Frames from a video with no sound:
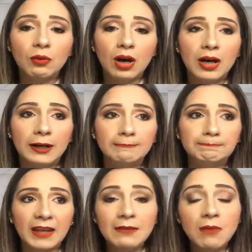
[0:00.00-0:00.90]

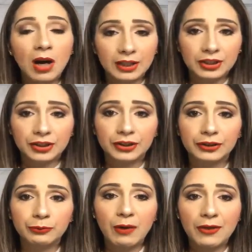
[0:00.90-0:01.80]
and monitor
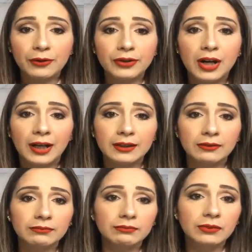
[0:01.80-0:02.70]
whether or not,
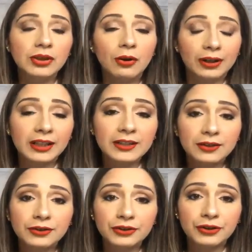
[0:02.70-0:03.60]
our kids
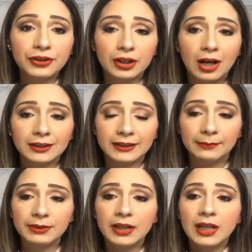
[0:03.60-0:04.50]
understood the
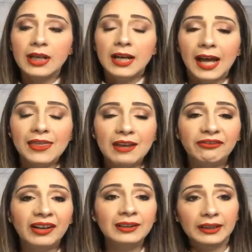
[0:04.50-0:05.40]
concept. And then
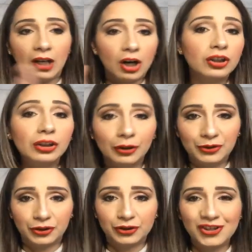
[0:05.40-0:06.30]
finally, our
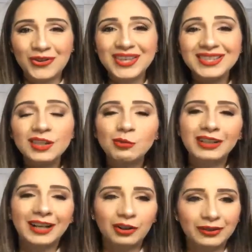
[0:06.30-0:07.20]
closure. So this is what I
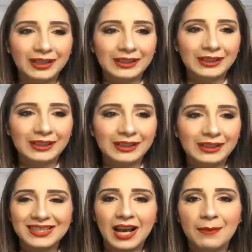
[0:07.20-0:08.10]
created with this
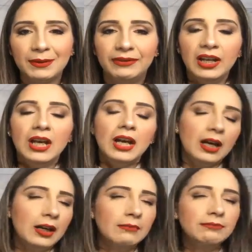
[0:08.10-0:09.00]
type of
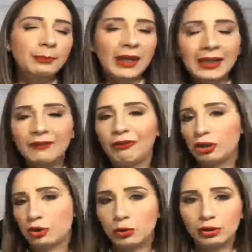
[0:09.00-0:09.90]
mini
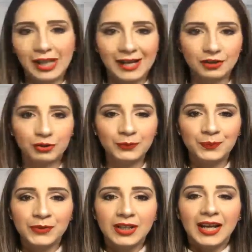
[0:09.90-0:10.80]
virtual classroom.
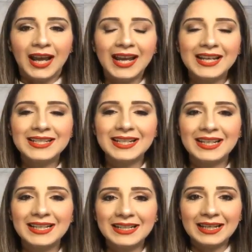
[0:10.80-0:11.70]
And
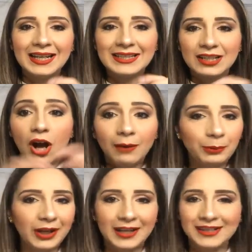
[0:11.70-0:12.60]
it's
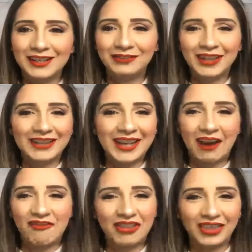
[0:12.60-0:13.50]
comprehensive, like
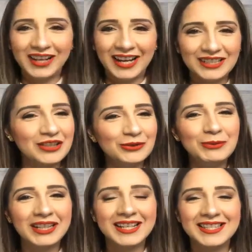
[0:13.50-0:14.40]
everything I do,
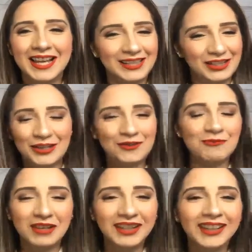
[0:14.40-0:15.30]
because that's just me.